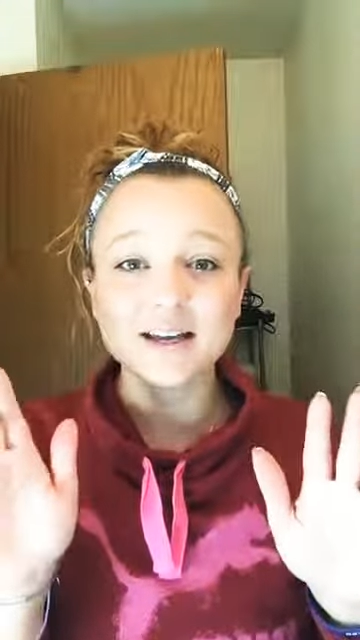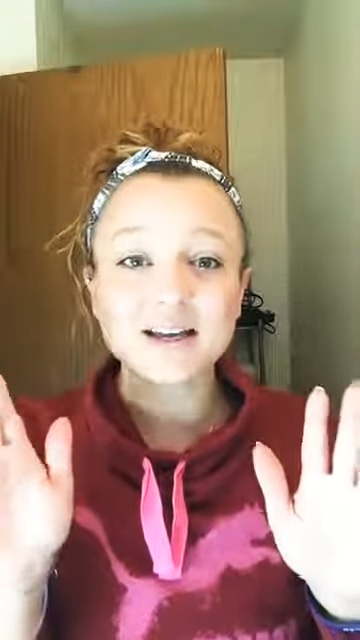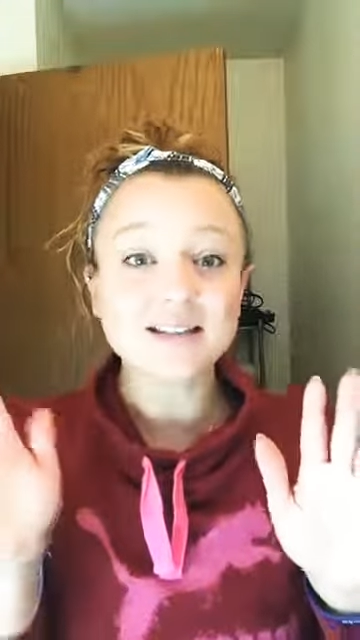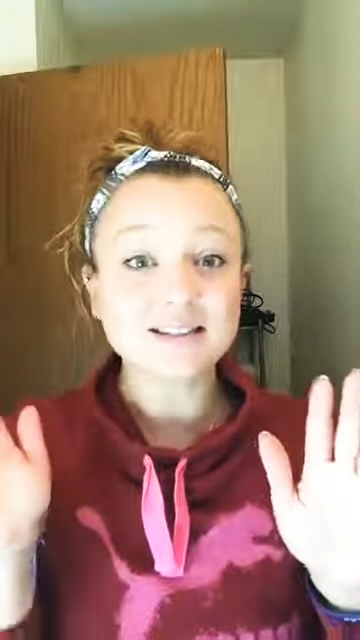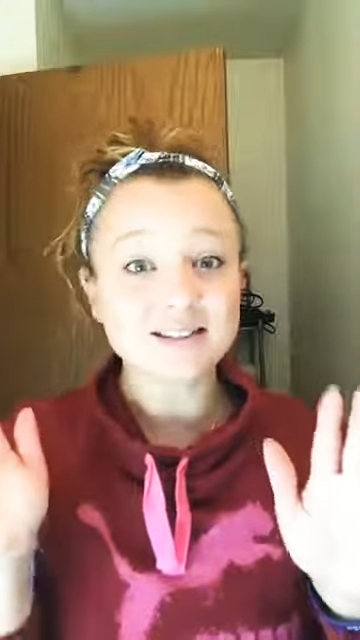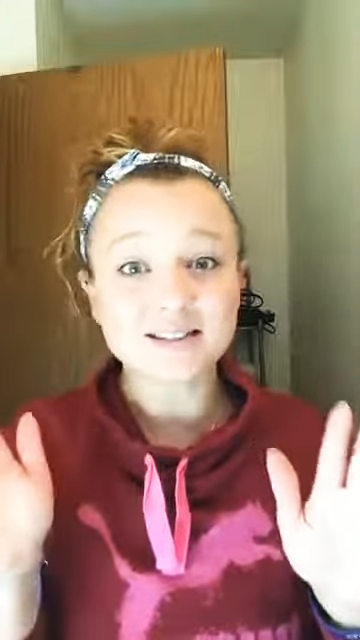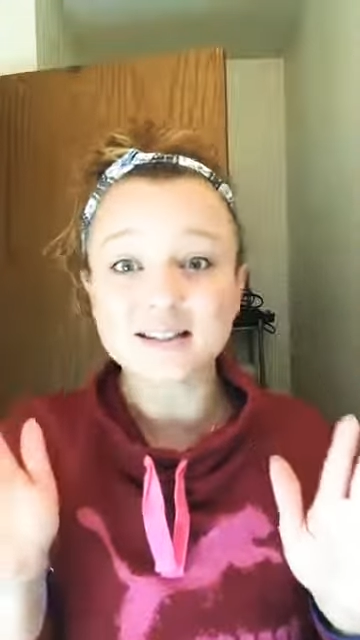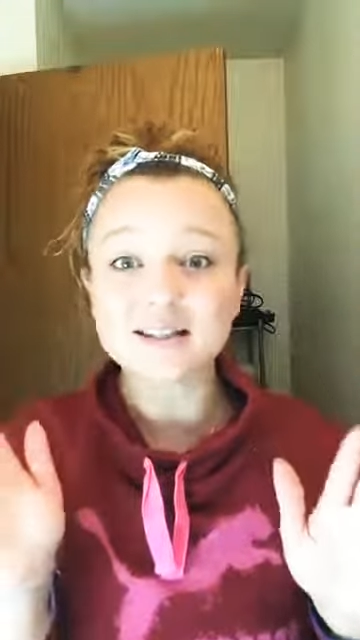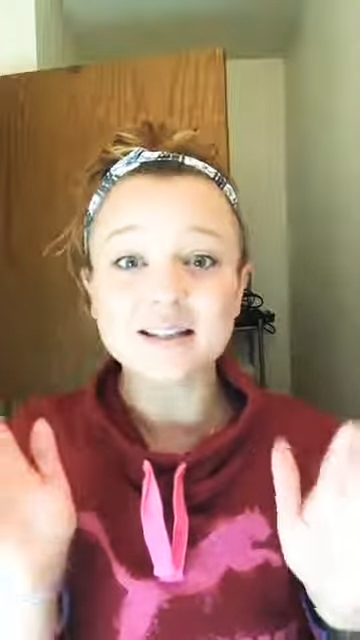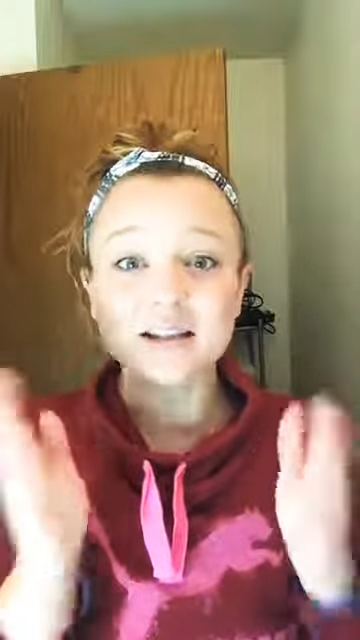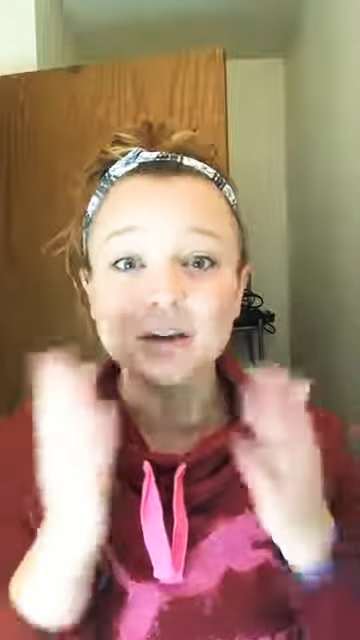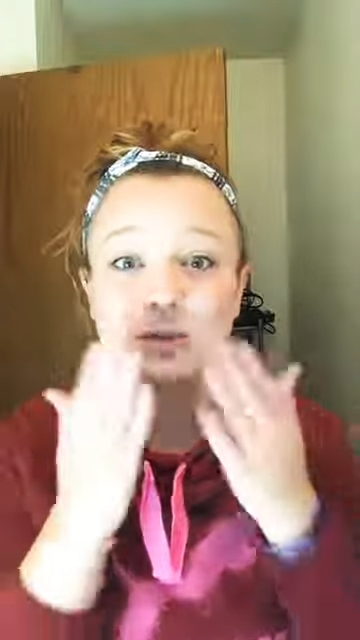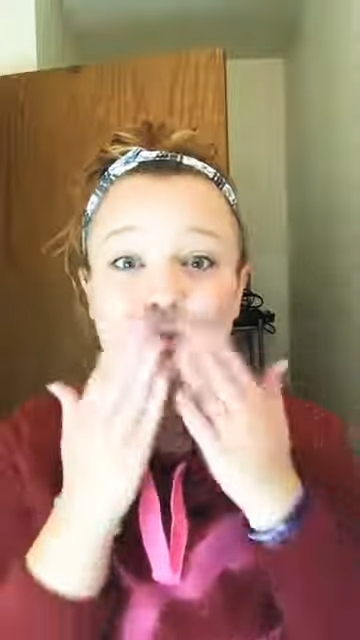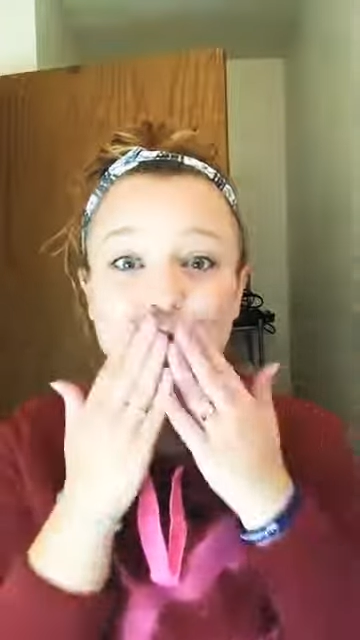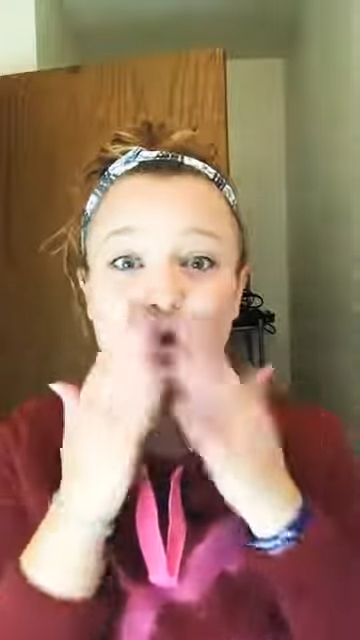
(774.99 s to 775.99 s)
See you later.
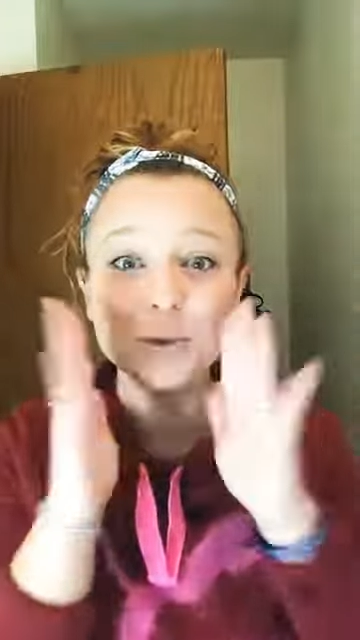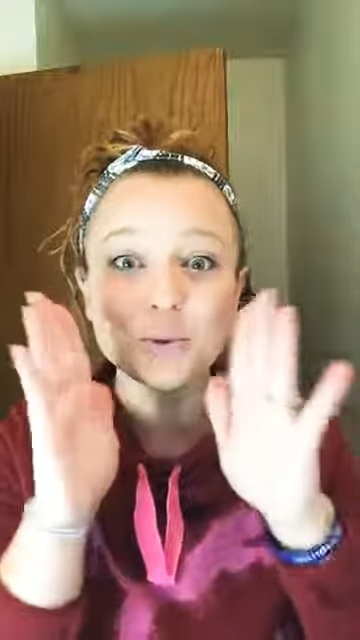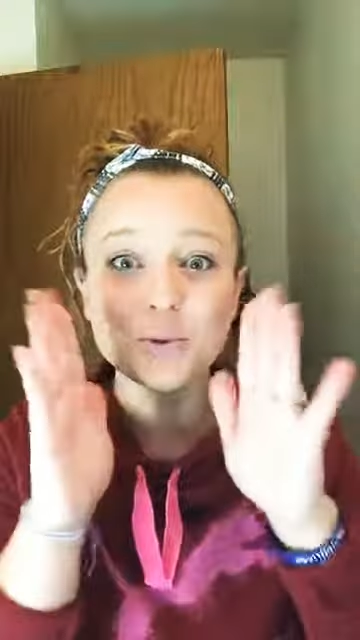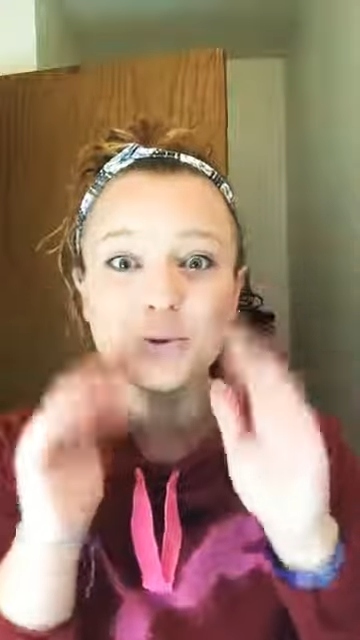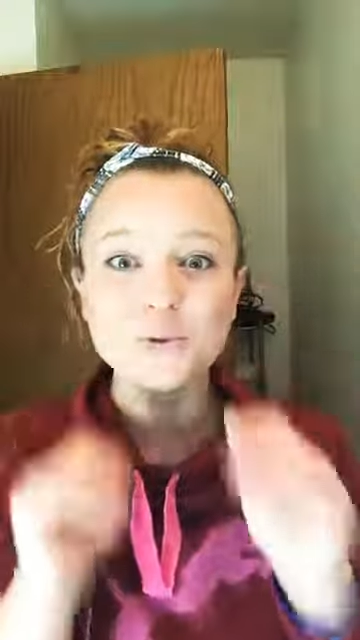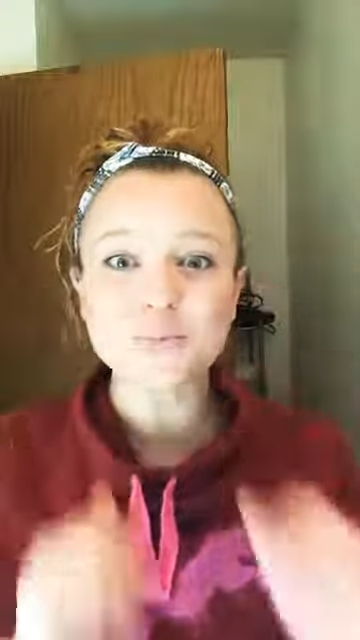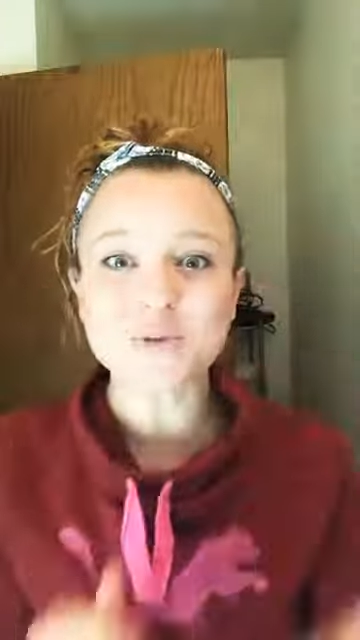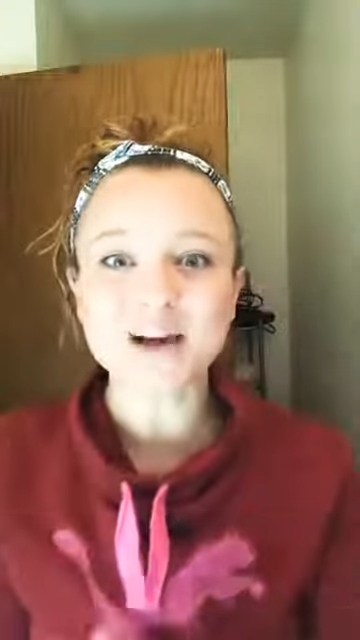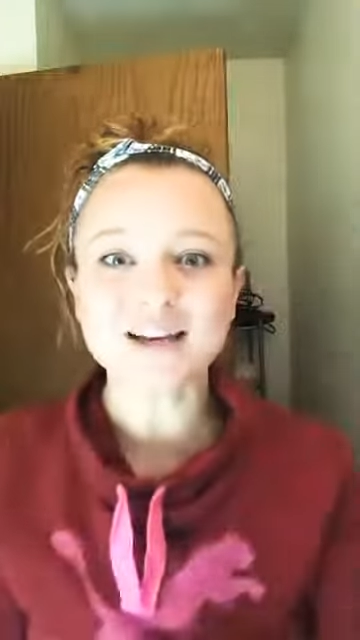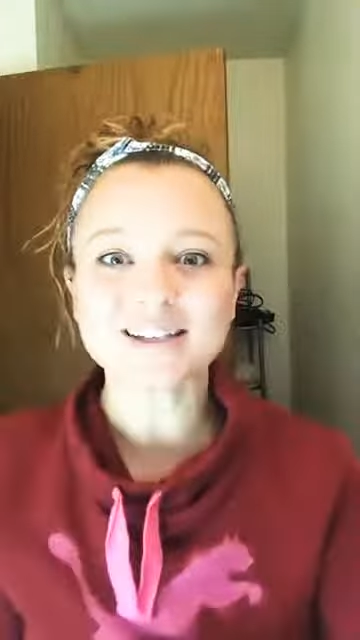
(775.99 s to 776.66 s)
Bye.